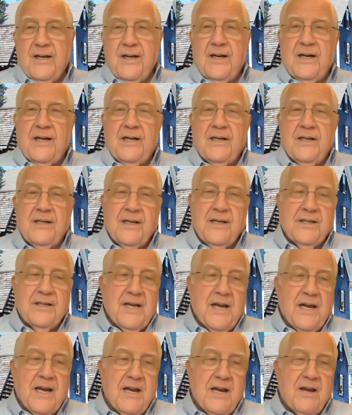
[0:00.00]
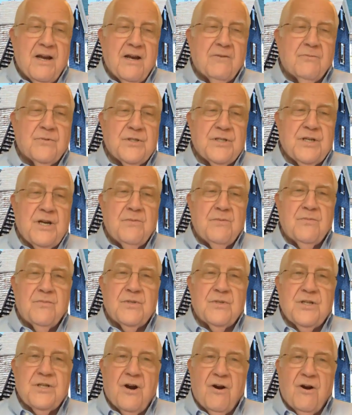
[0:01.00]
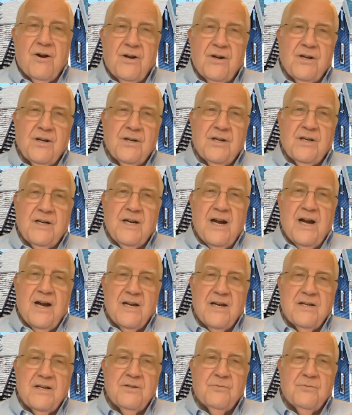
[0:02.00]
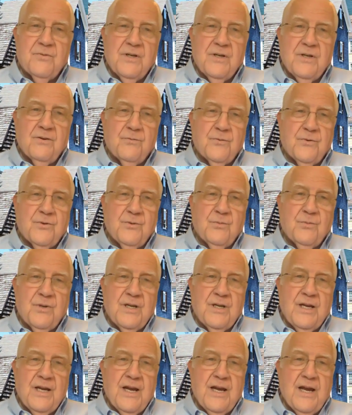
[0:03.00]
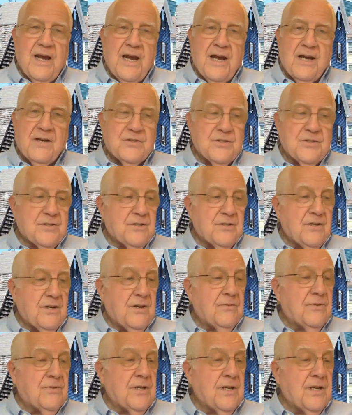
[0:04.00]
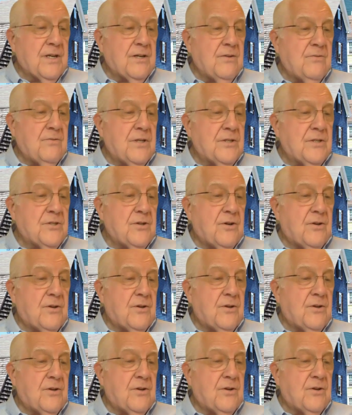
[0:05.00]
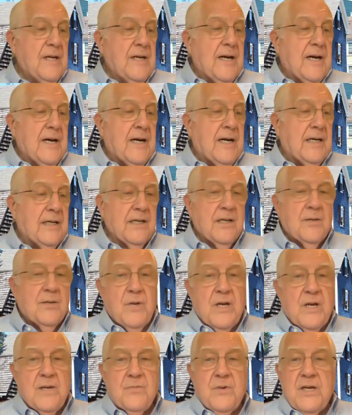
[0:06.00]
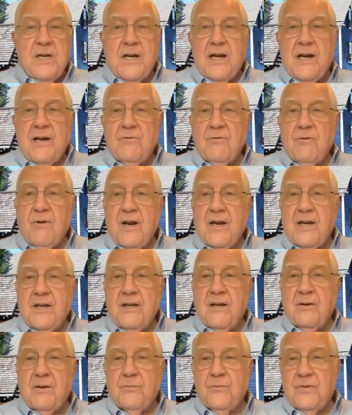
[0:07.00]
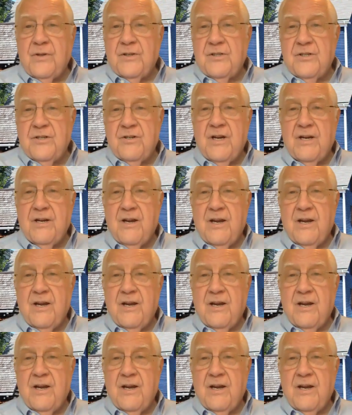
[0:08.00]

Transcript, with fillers: Uh, and have some targeted kind of gift to be asked of the individual. Uh, it may be an outright gift that you